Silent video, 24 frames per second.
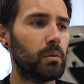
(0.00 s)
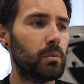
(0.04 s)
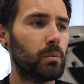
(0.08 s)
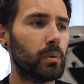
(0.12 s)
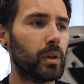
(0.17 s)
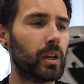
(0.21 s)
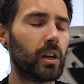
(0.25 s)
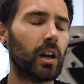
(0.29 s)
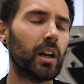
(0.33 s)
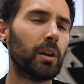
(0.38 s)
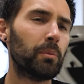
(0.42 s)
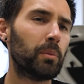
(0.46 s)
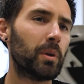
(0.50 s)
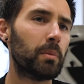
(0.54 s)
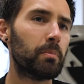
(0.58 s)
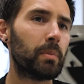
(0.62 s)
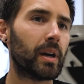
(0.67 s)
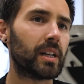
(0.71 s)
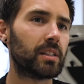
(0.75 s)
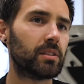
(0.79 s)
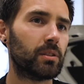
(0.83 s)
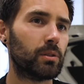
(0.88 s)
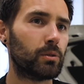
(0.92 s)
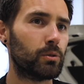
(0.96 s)
of went
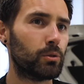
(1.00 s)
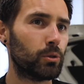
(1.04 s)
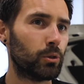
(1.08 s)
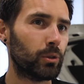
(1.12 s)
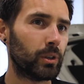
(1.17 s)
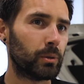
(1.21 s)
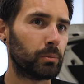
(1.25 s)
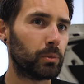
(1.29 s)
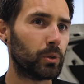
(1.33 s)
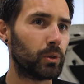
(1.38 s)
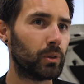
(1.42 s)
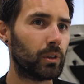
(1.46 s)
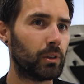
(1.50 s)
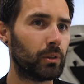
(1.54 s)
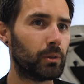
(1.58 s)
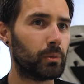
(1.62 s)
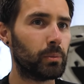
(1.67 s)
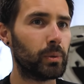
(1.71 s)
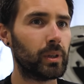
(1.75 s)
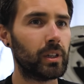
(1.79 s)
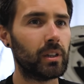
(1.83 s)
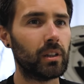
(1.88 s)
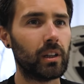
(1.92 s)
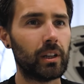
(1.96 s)
back to the drawing board a little
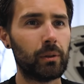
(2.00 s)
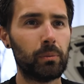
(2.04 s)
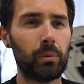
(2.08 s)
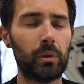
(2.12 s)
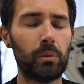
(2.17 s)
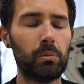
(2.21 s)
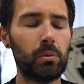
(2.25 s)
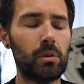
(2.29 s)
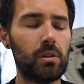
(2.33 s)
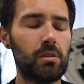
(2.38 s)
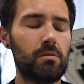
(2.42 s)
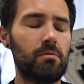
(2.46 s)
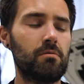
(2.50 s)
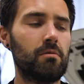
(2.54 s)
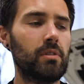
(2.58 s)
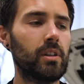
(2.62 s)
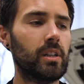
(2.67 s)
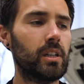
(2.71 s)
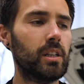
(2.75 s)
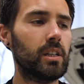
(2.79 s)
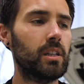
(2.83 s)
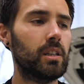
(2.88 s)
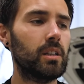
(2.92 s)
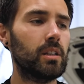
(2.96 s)
bit. Like we weren't
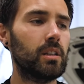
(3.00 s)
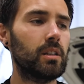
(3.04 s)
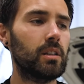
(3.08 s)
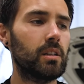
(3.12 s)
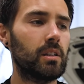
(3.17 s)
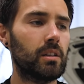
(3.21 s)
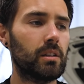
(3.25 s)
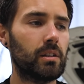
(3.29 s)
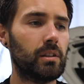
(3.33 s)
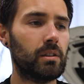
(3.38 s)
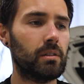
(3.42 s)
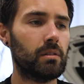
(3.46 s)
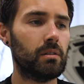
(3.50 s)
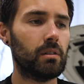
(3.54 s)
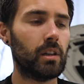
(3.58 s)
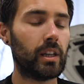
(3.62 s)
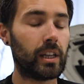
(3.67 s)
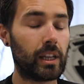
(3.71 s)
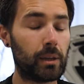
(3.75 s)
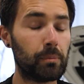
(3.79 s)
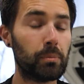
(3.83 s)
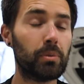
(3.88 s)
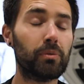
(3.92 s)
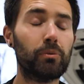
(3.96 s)
really,
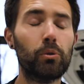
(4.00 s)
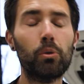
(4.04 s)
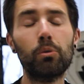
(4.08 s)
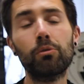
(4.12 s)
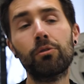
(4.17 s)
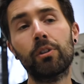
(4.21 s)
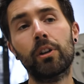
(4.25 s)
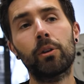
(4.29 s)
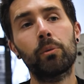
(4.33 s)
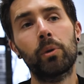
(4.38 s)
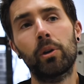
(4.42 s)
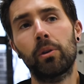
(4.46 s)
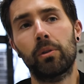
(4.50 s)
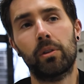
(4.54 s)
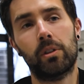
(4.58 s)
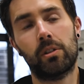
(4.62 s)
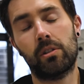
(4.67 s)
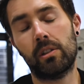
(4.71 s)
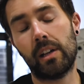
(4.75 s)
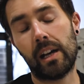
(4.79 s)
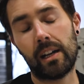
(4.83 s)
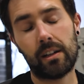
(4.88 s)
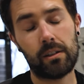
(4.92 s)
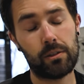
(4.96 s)
like it performed really well at
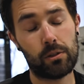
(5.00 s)
the